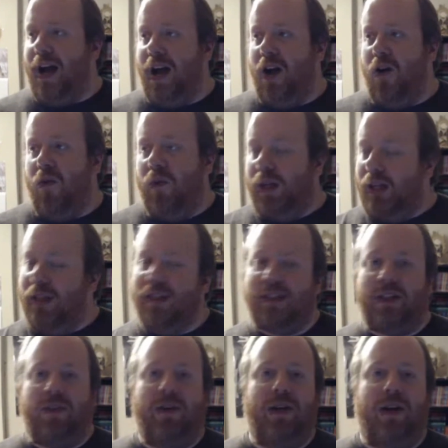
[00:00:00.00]
with all this
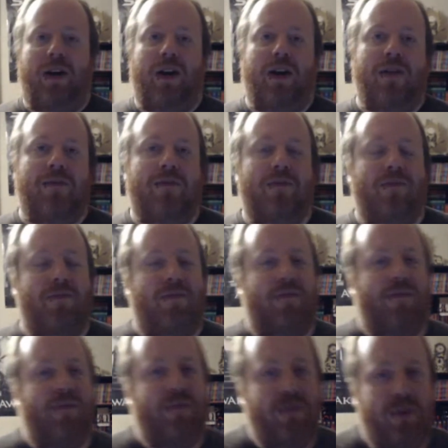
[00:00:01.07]
going on,
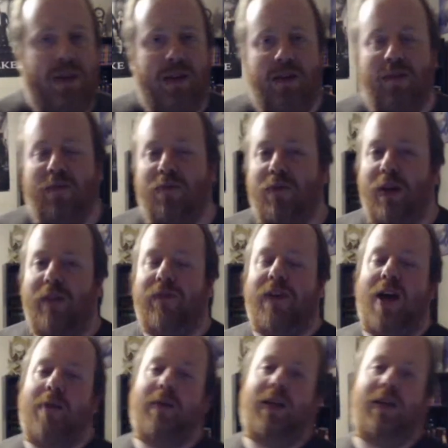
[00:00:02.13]
Reed
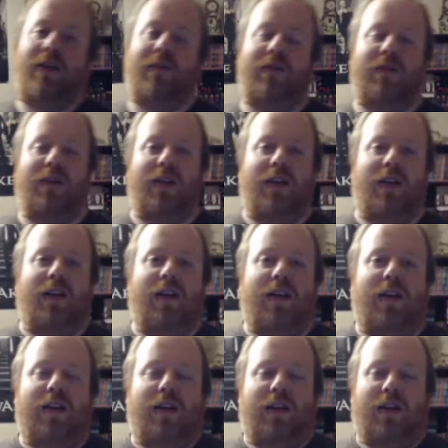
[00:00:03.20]
family
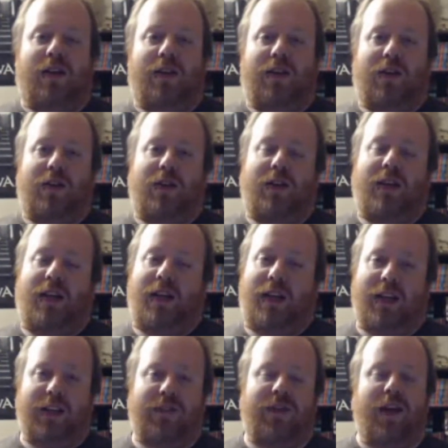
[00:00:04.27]
and
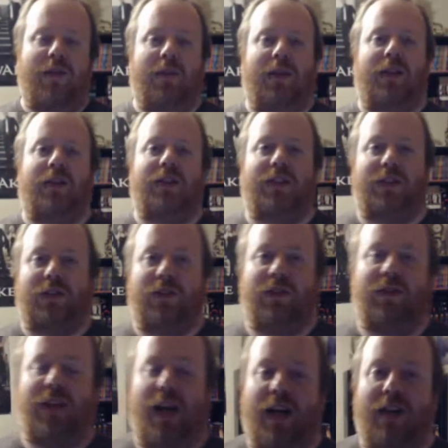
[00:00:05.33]
his family are just sort of
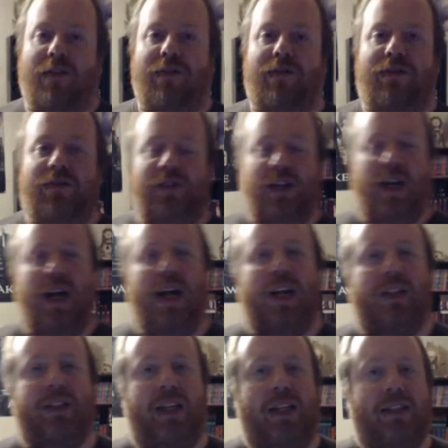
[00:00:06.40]
kind of trying to hash
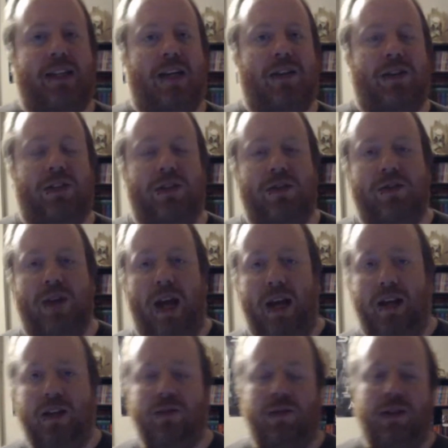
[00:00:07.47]
things out too.
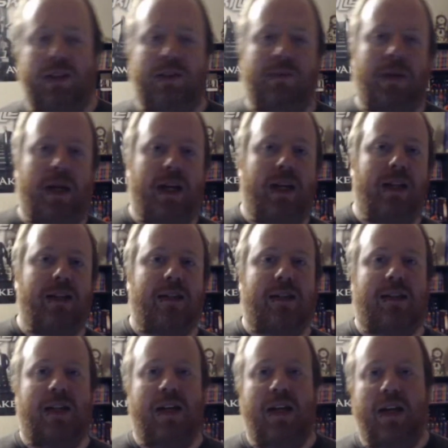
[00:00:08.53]
Andy's wanting space.
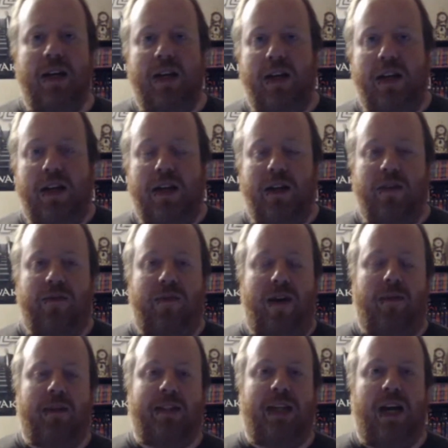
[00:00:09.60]

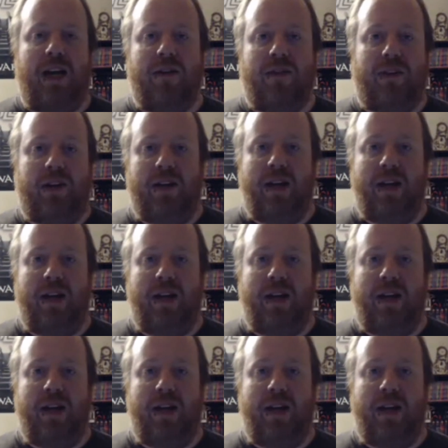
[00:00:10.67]
Family's kind of on